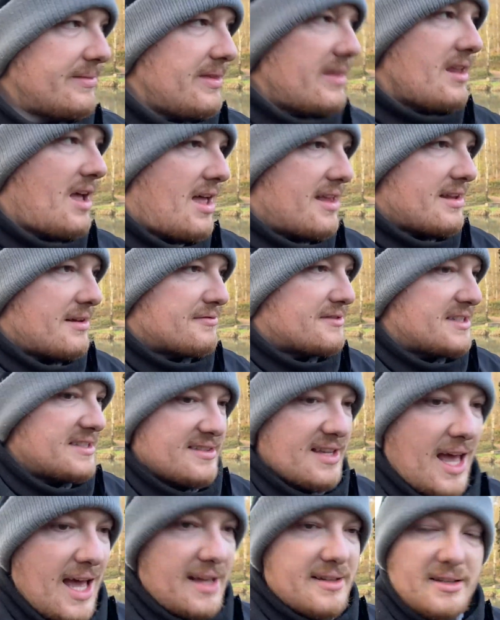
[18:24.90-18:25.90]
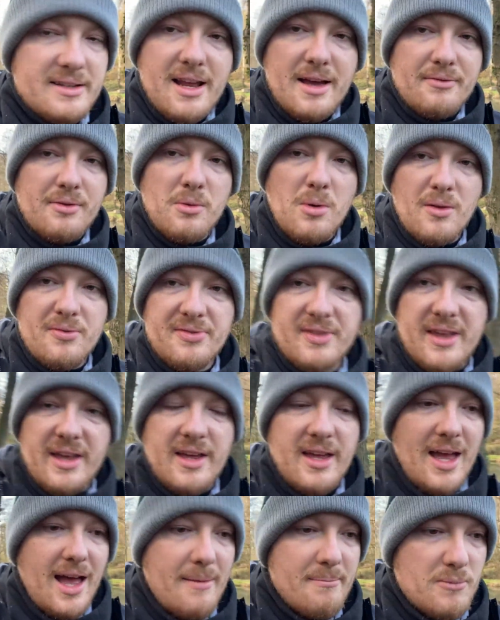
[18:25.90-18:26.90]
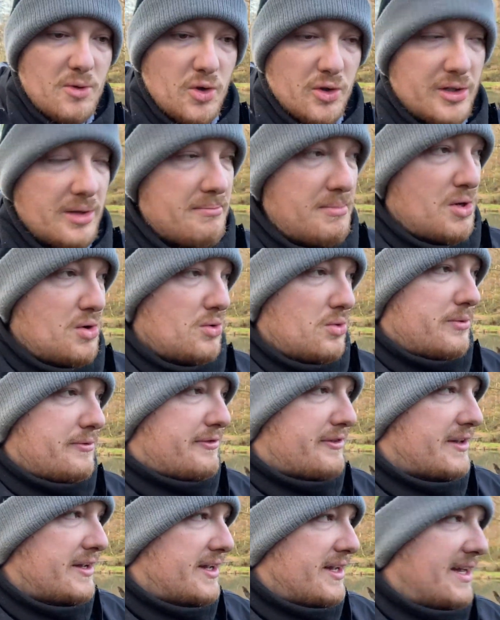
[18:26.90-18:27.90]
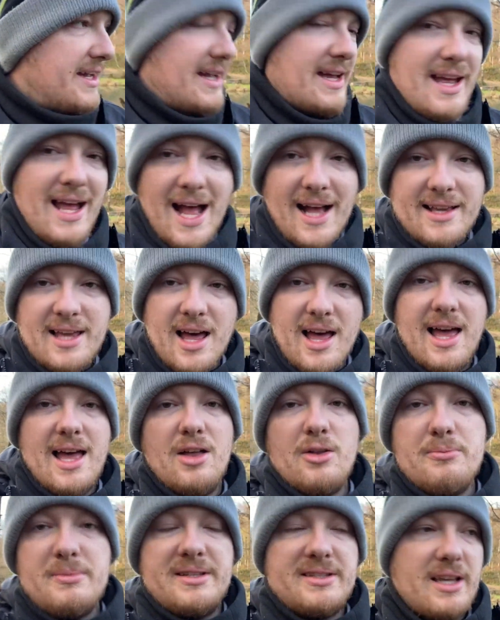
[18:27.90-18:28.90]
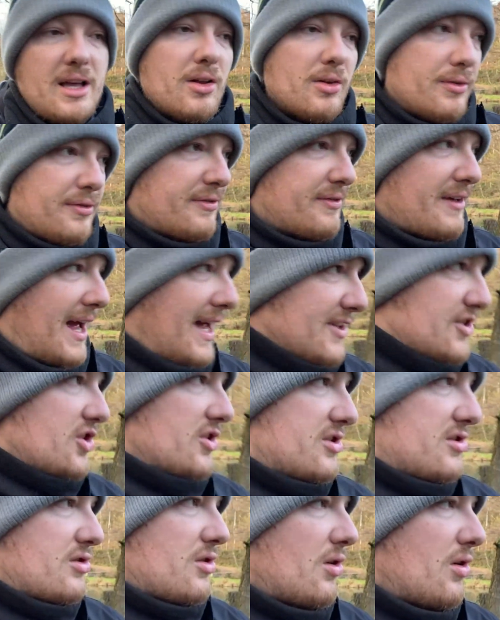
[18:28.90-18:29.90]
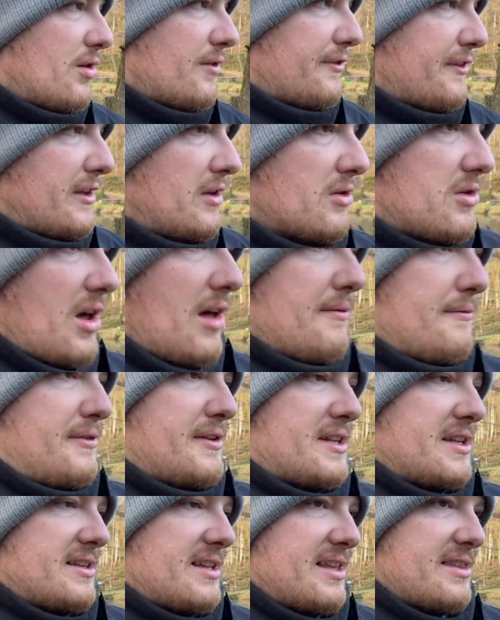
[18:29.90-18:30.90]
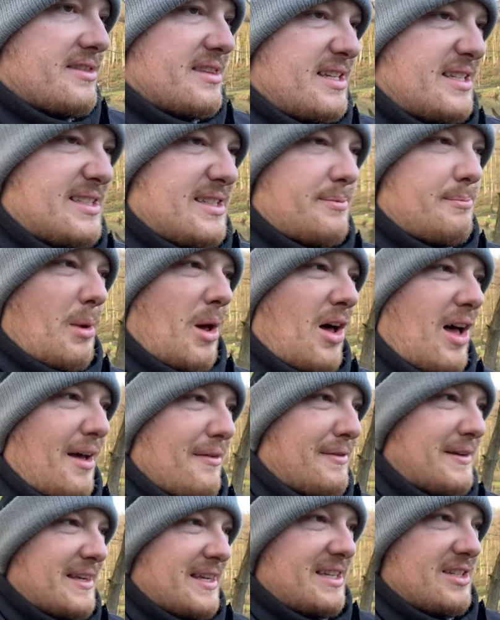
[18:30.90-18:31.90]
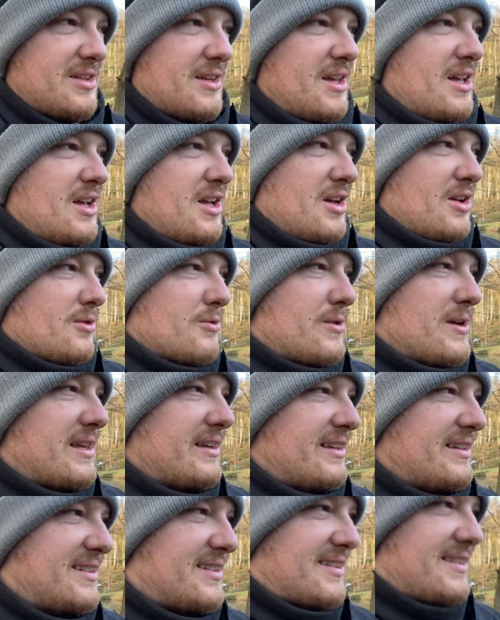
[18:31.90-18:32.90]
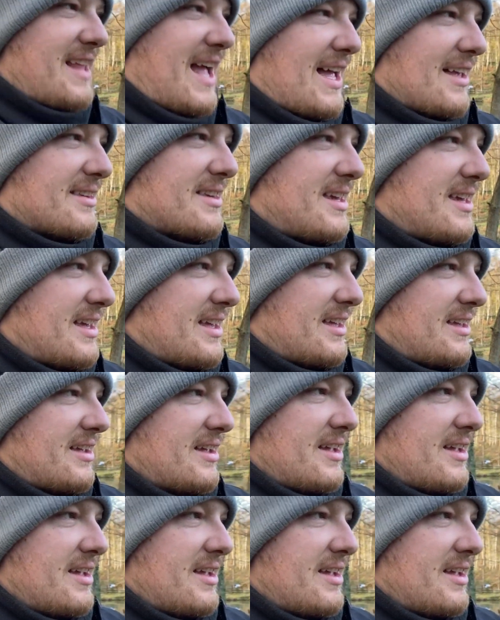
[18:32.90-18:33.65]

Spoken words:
and I've decided, everyone, that I'm going to move. I can't help myself. I just don't feel confident in this spot. I think it's really snaggy.